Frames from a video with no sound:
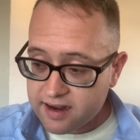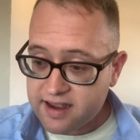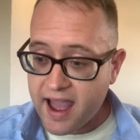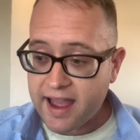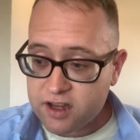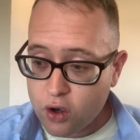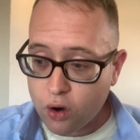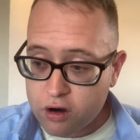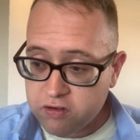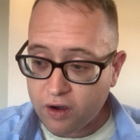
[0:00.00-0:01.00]
Get
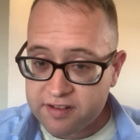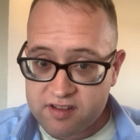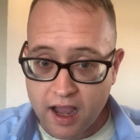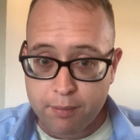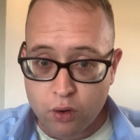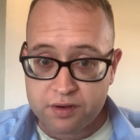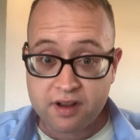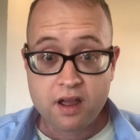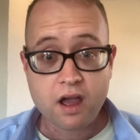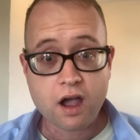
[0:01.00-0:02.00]
your cross doubles
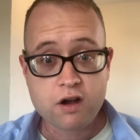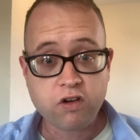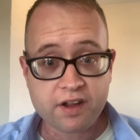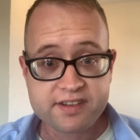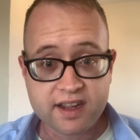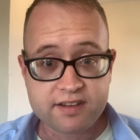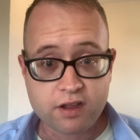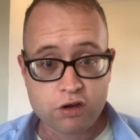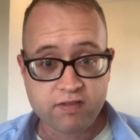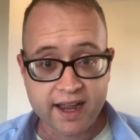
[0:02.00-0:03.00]
across these
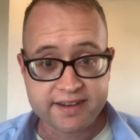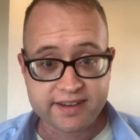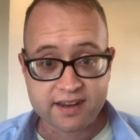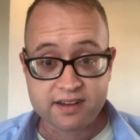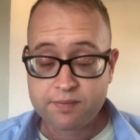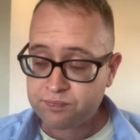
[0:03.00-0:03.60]
two races.